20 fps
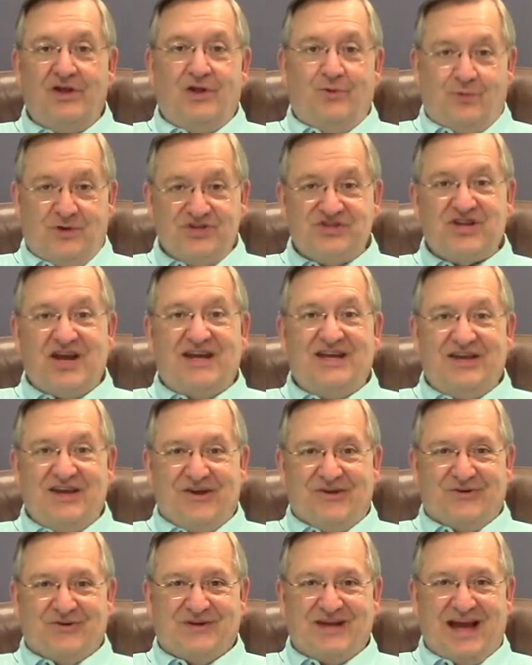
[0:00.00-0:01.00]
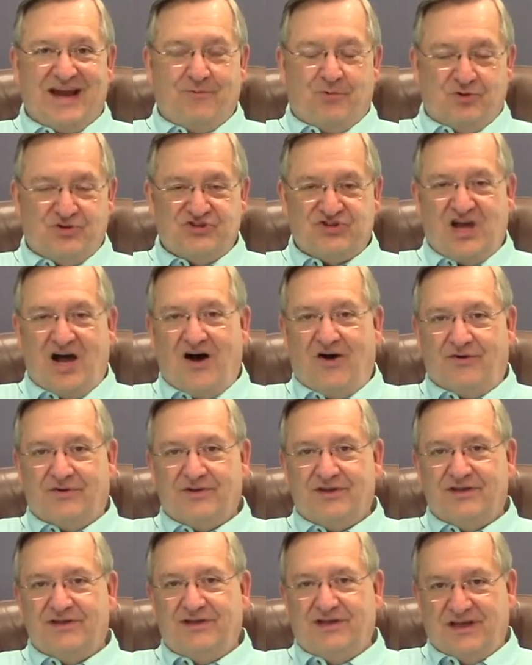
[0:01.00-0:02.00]
we stay here, okay? We're salt
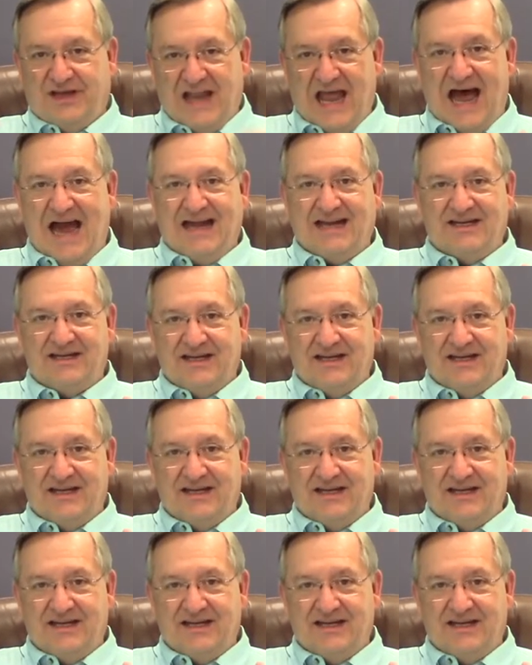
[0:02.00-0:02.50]
and light.